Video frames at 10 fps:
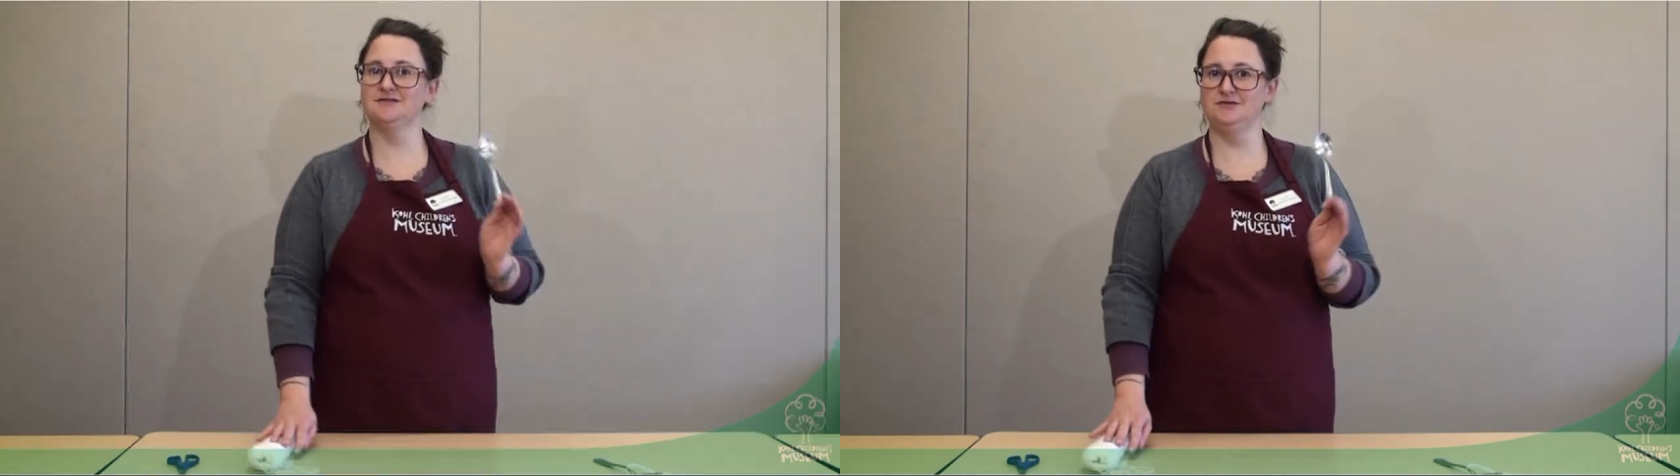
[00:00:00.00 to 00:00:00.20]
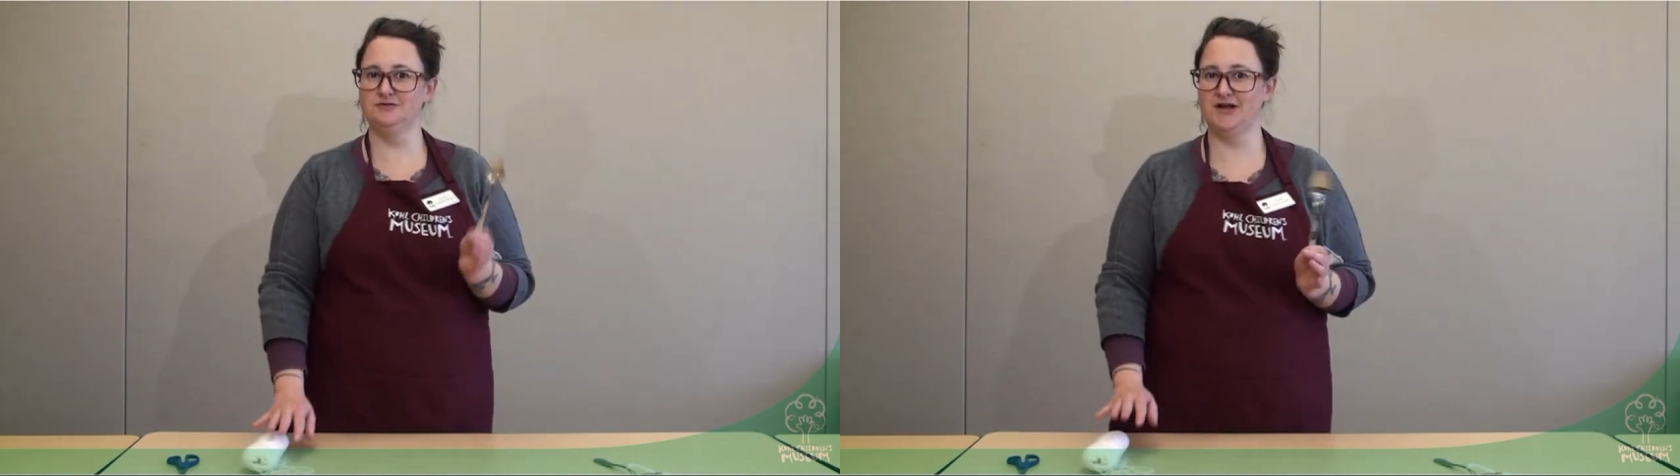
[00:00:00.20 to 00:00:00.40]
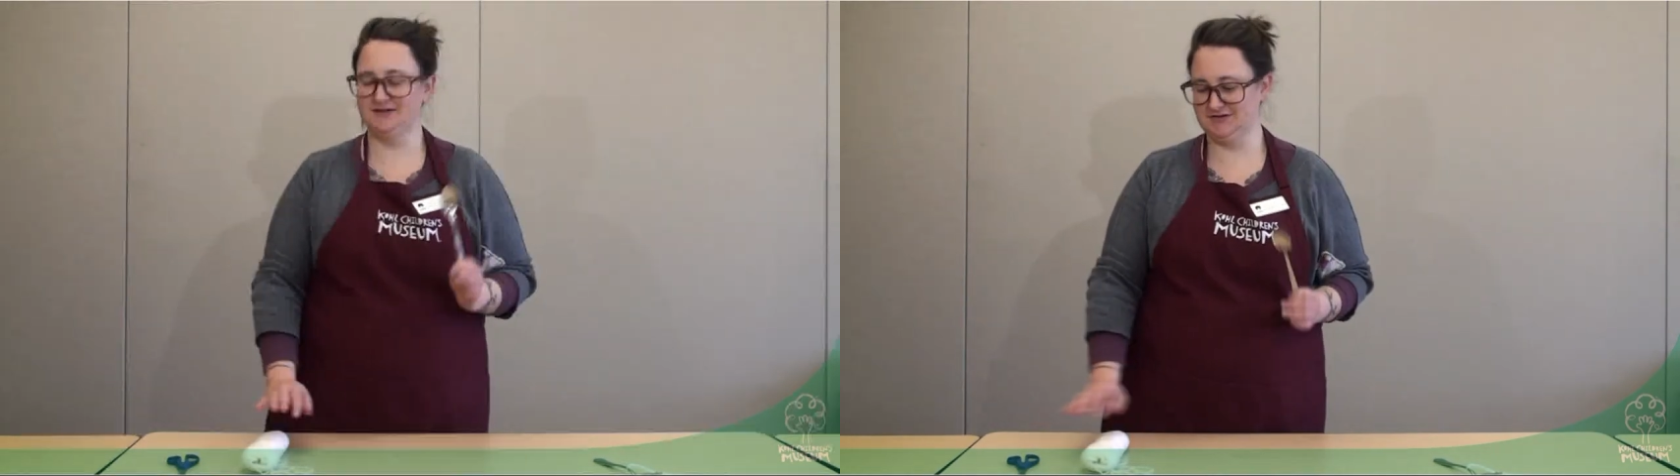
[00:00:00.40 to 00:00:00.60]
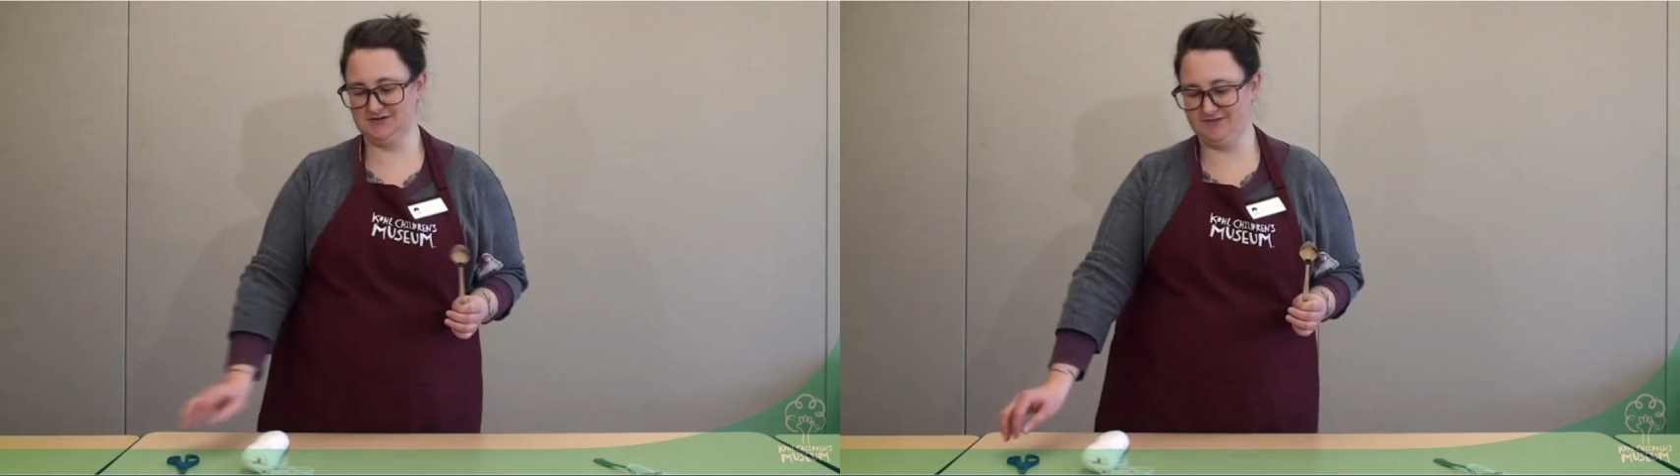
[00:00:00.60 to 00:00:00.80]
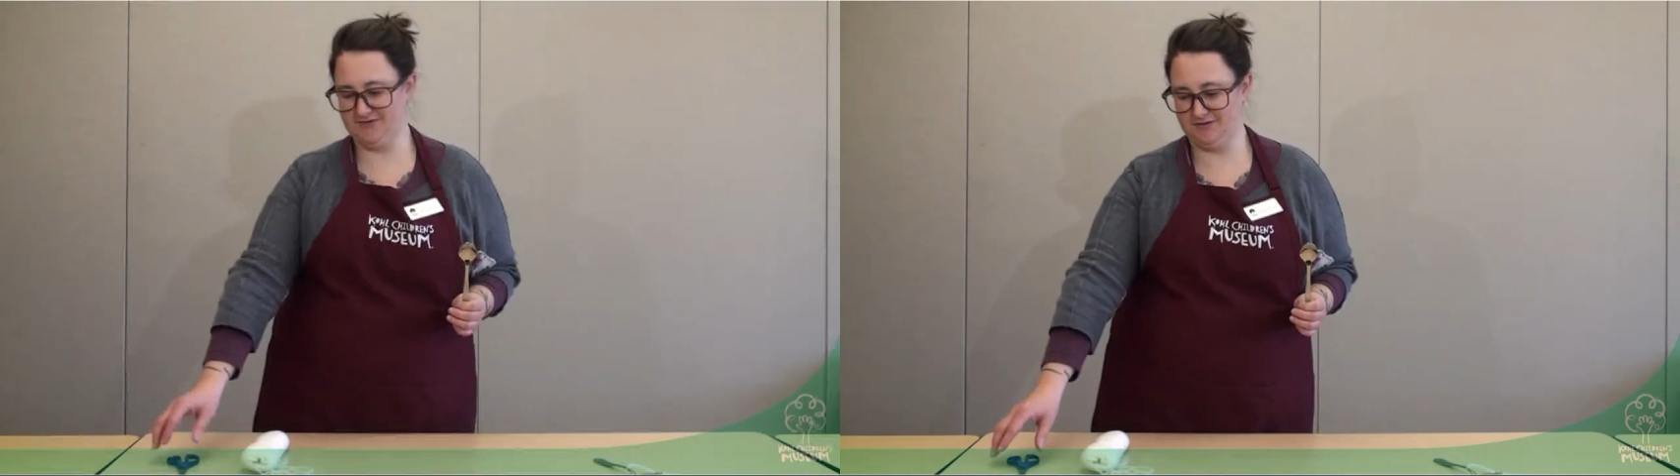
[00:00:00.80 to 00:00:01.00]
You've got this
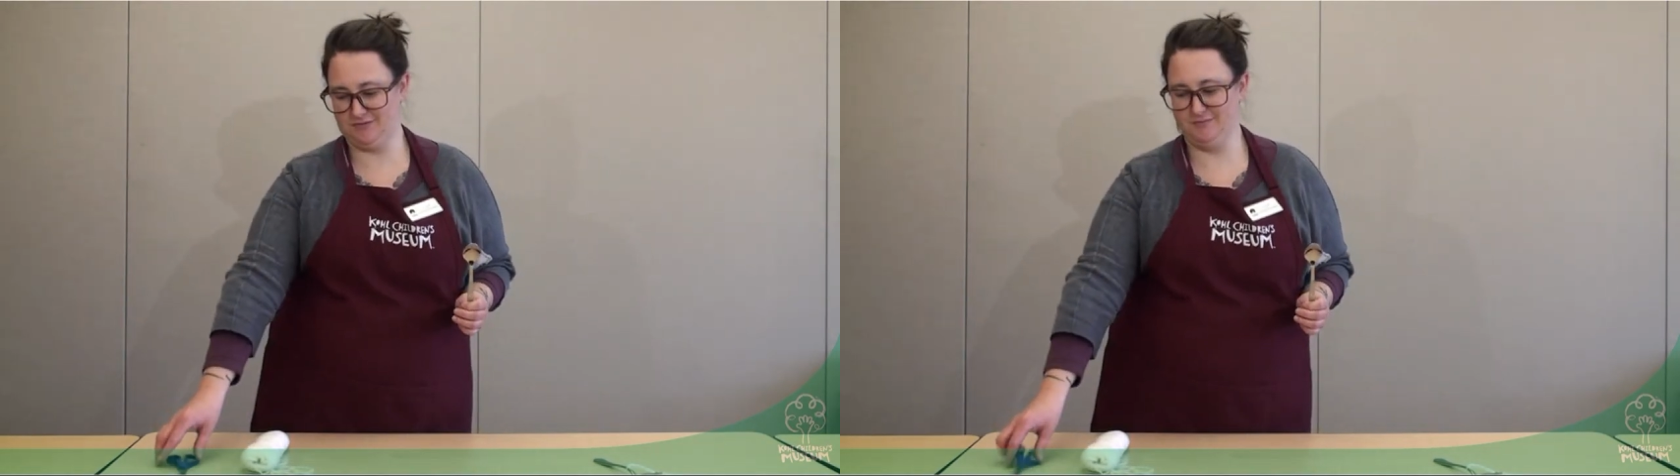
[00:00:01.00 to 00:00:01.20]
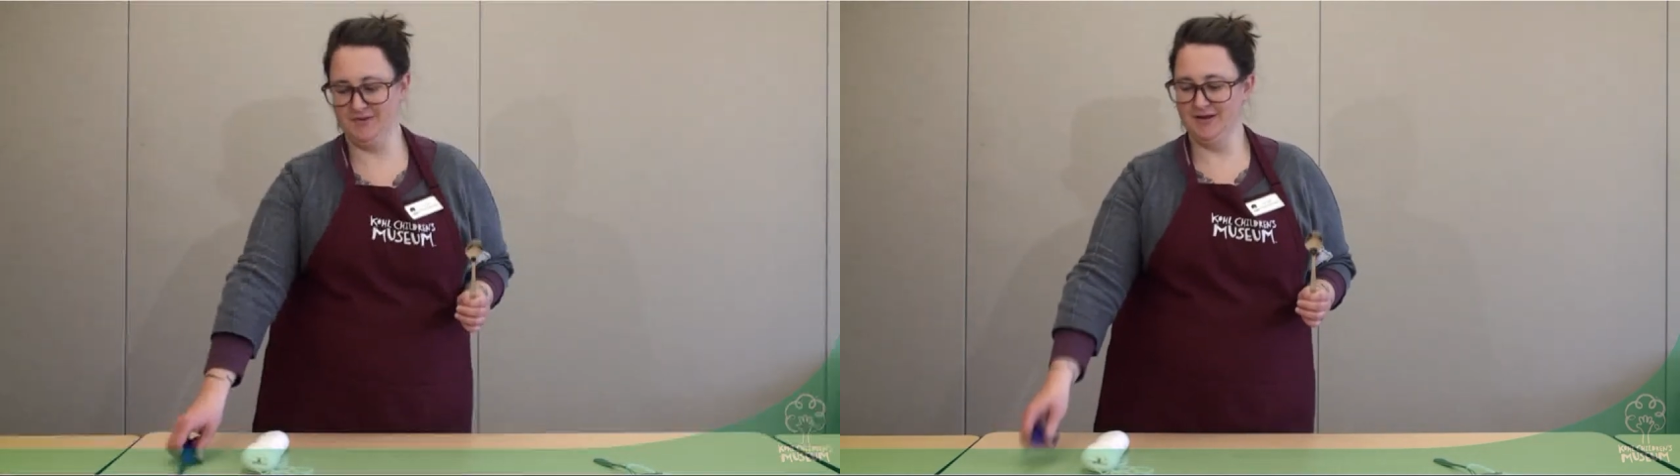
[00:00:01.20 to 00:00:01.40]
stuff at home.